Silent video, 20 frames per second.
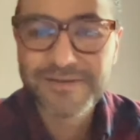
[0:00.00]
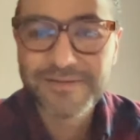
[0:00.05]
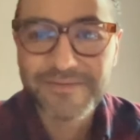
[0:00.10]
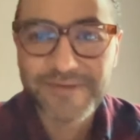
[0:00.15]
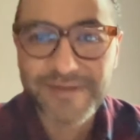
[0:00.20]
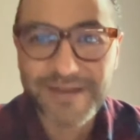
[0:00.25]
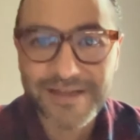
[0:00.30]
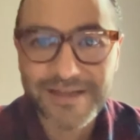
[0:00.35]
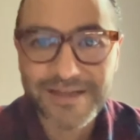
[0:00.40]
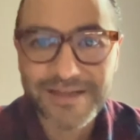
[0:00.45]

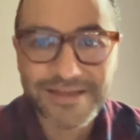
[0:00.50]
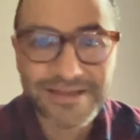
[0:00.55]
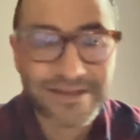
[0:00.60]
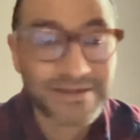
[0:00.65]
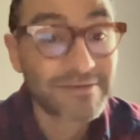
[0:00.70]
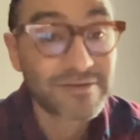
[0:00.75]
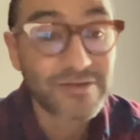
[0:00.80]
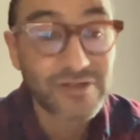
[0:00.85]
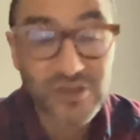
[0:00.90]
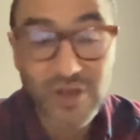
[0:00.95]
that
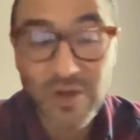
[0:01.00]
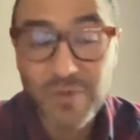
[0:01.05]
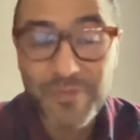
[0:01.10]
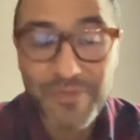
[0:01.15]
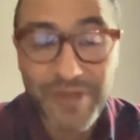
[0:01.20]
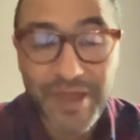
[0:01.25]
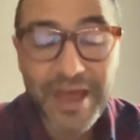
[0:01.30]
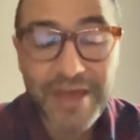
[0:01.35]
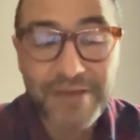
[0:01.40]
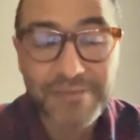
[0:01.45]

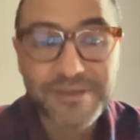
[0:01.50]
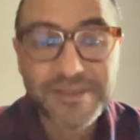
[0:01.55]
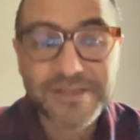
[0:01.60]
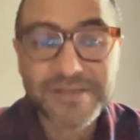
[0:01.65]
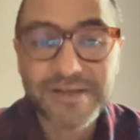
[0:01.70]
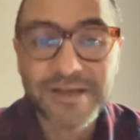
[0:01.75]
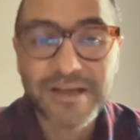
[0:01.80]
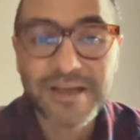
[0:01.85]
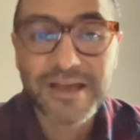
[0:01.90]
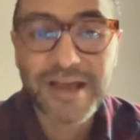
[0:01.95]
sometimes
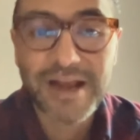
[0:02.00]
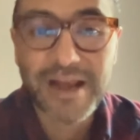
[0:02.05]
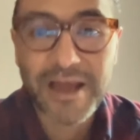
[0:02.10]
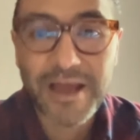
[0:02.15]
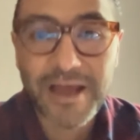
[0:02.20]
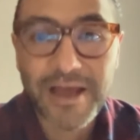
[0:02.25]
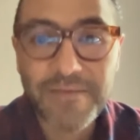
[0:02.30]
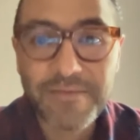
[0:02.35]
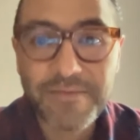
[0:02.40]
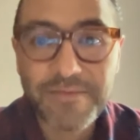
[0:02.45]
they
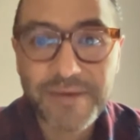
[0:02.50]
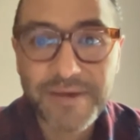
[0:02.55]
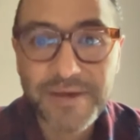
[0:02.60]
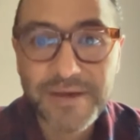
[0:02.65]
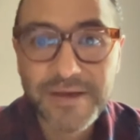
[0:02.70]
claim,